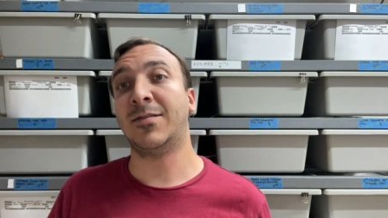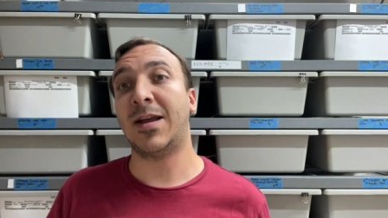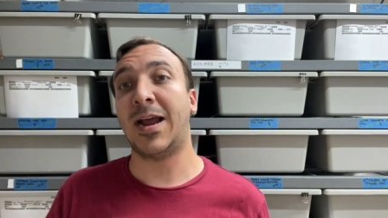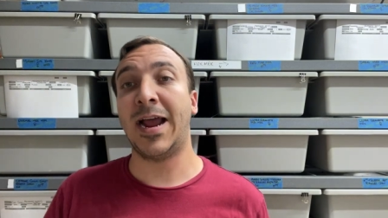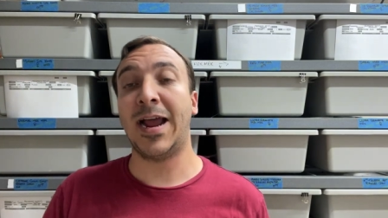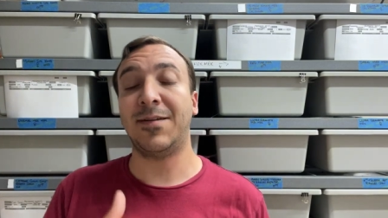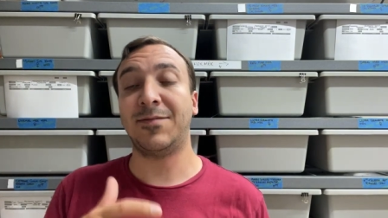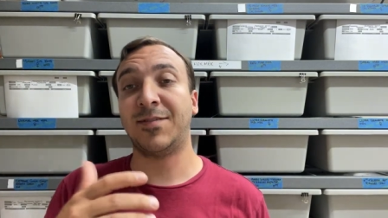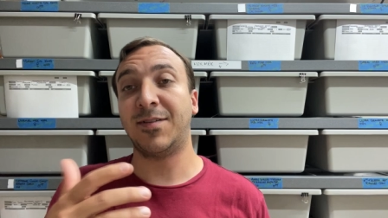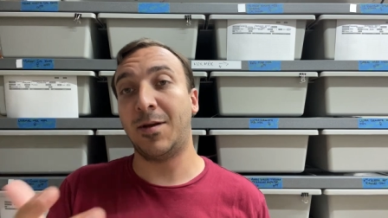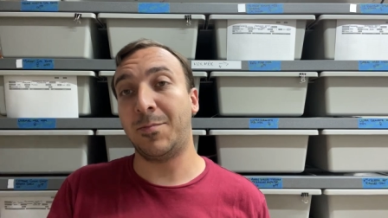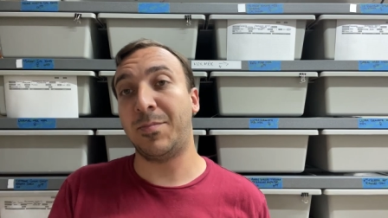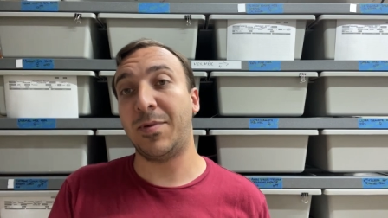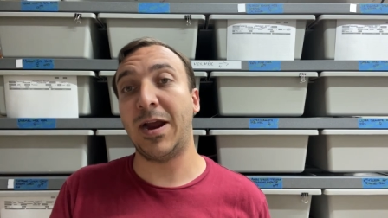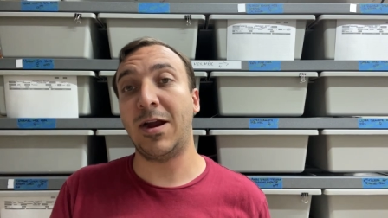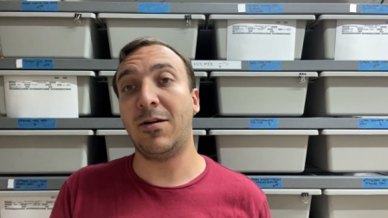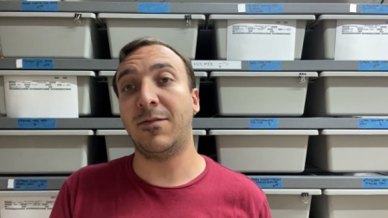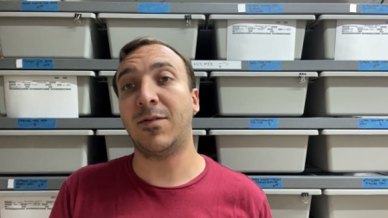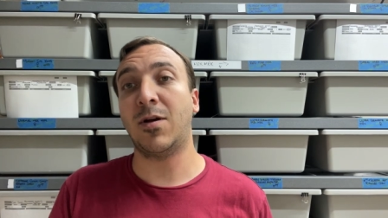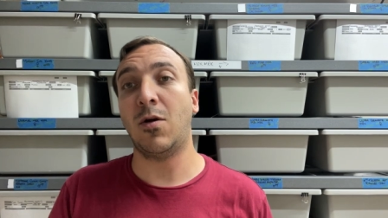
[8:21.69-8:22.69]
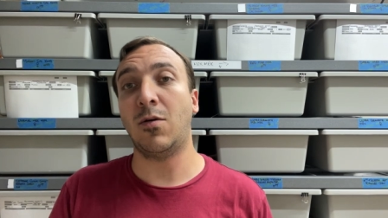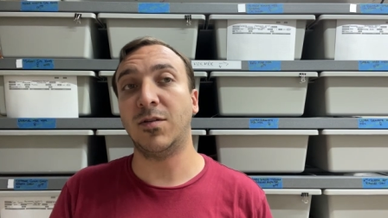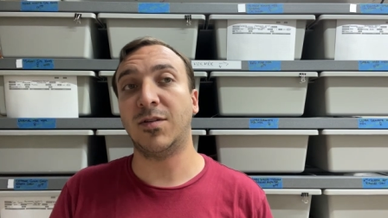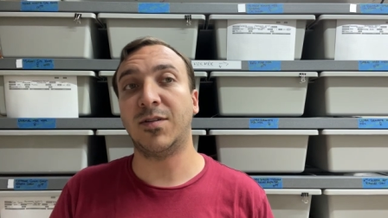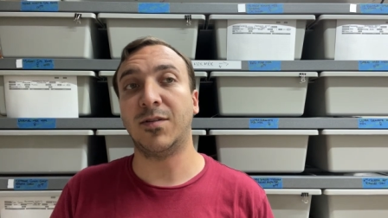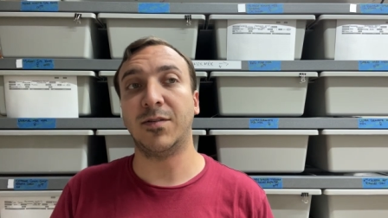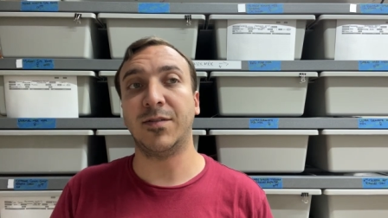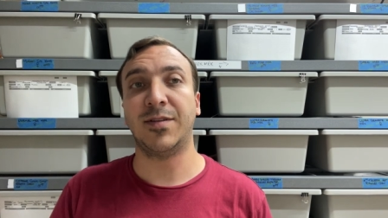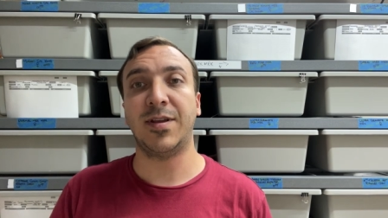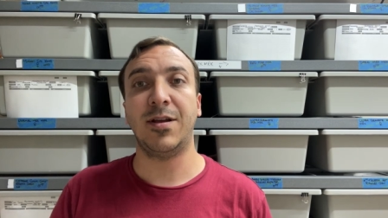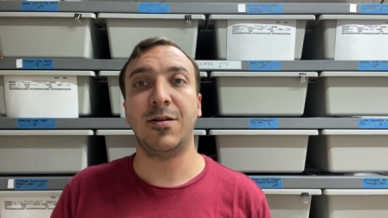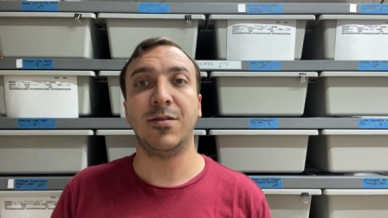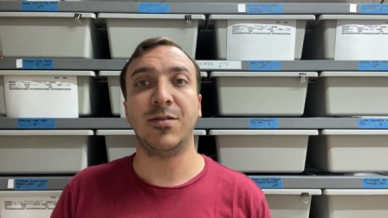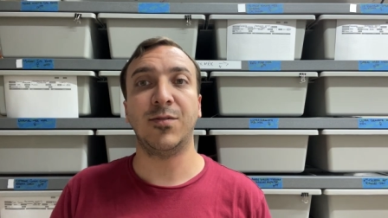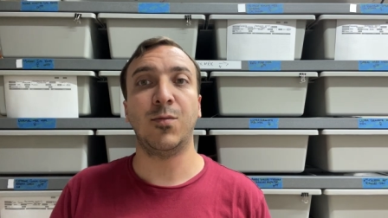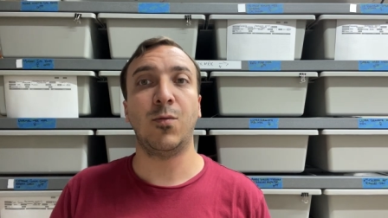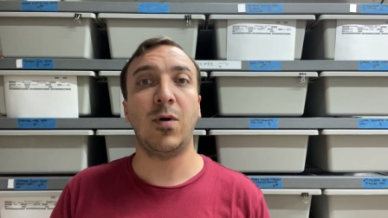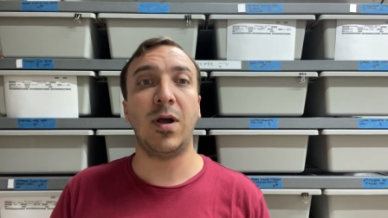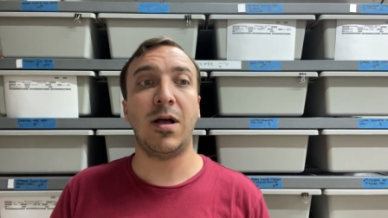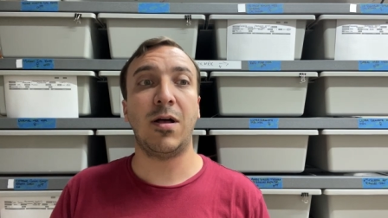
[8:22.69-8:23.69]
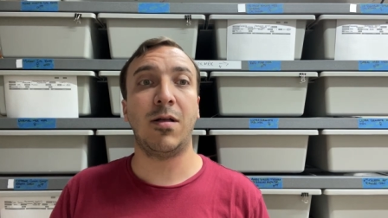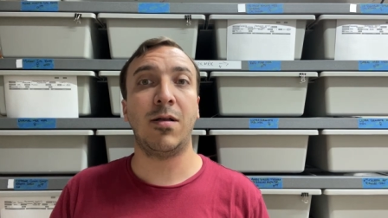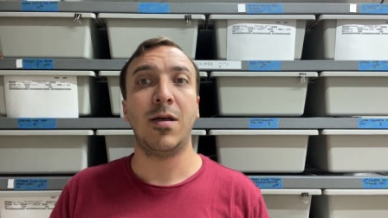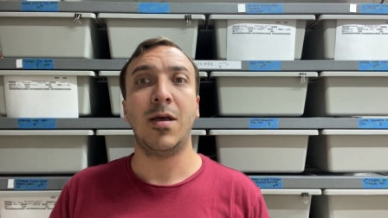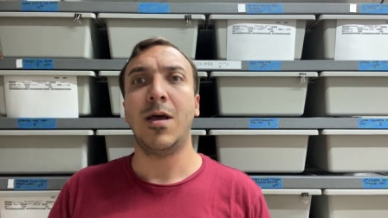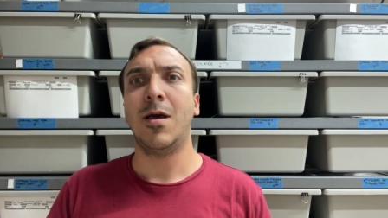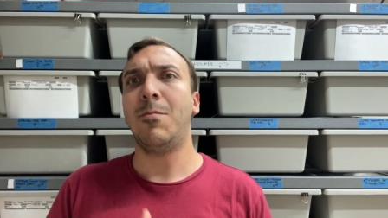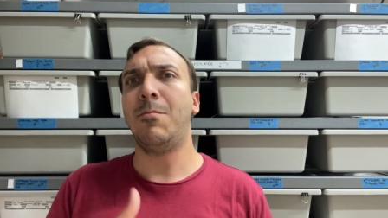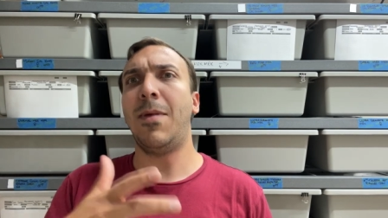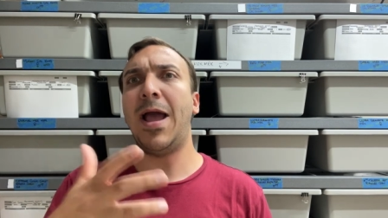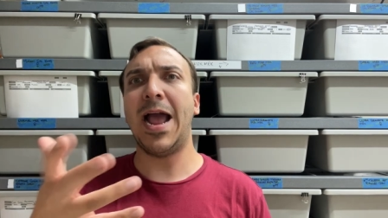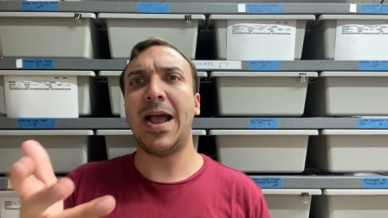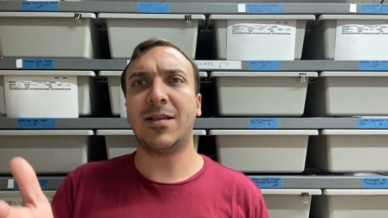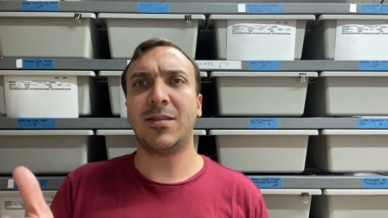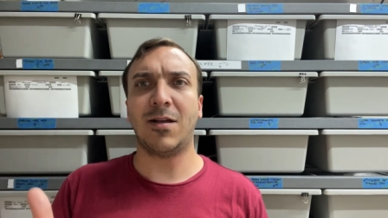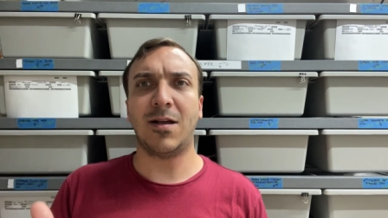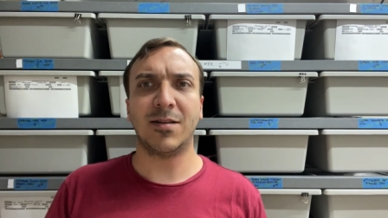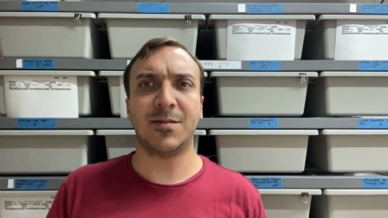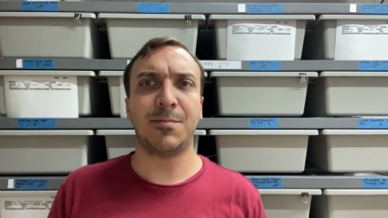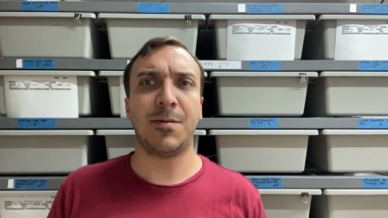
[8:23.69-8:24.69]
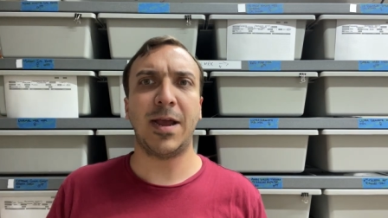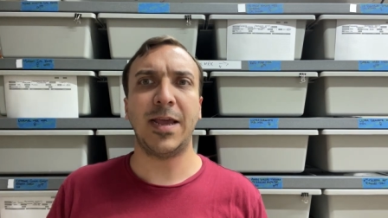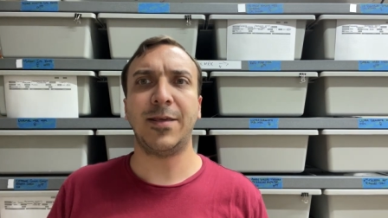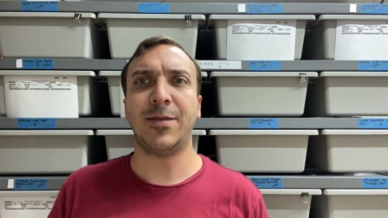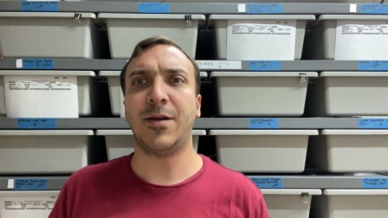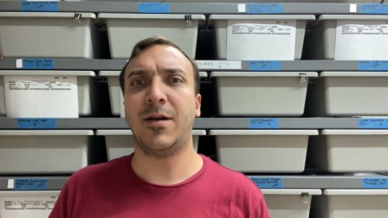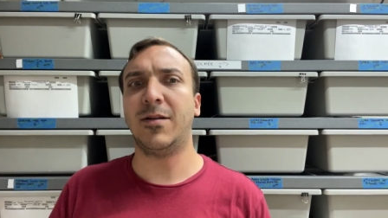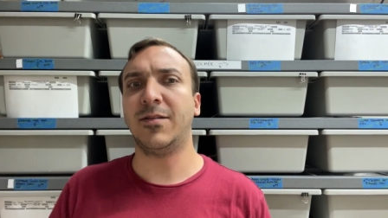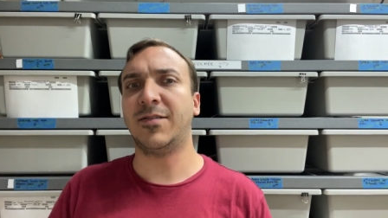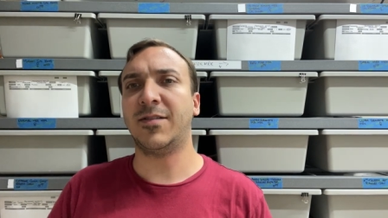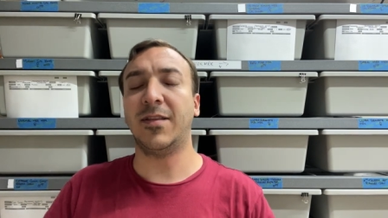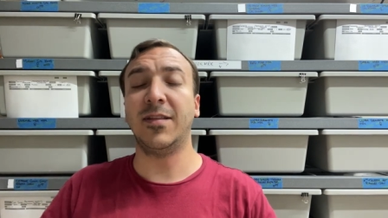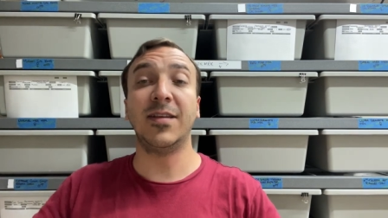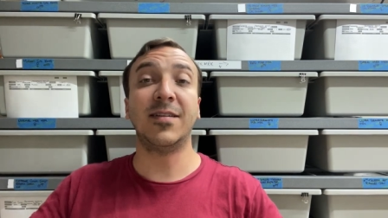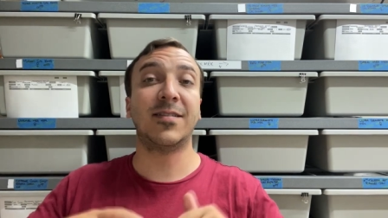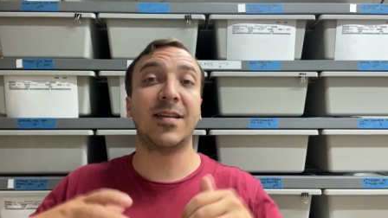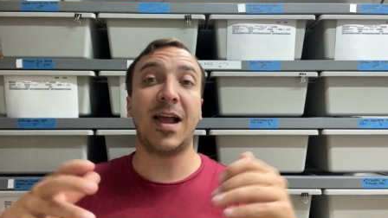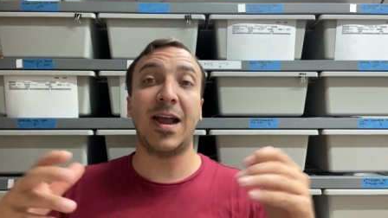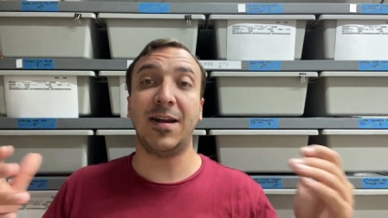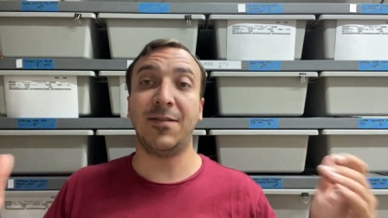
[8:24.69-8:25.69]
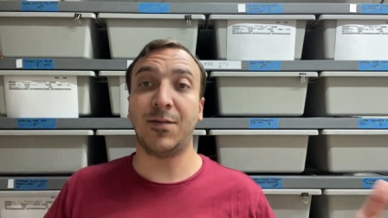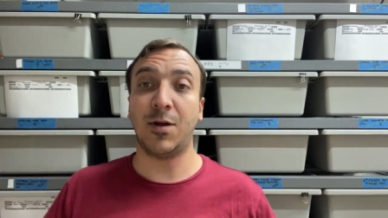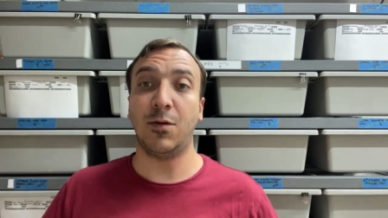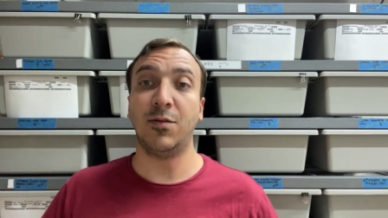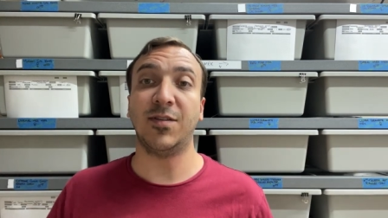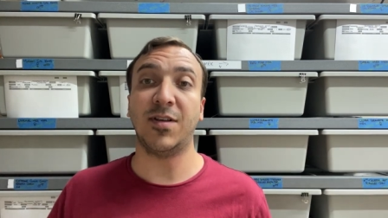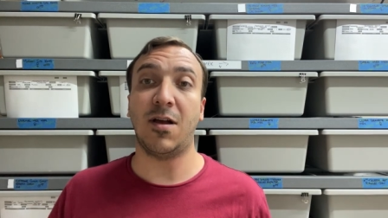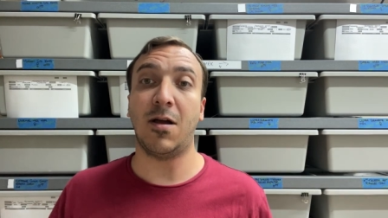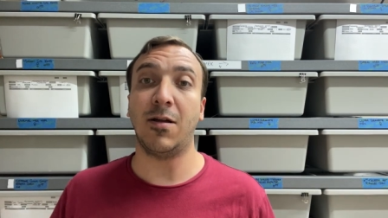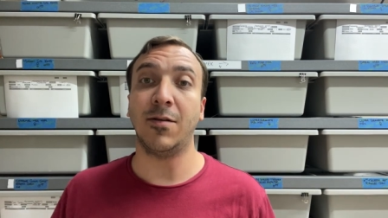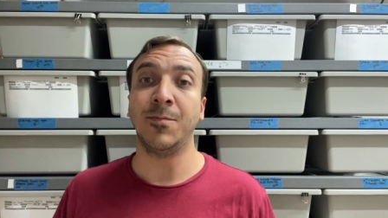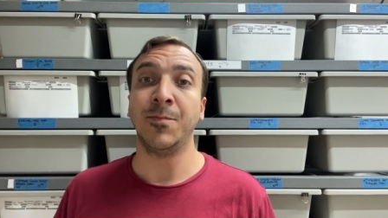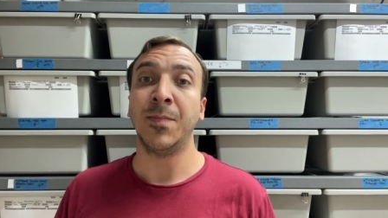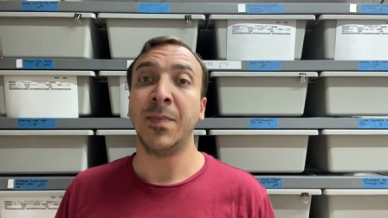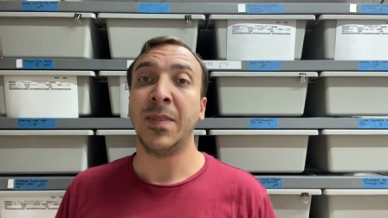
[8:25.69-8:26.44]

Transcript: I have a pair of coastals here as well, Macklot's pythons, the list kind of goes on.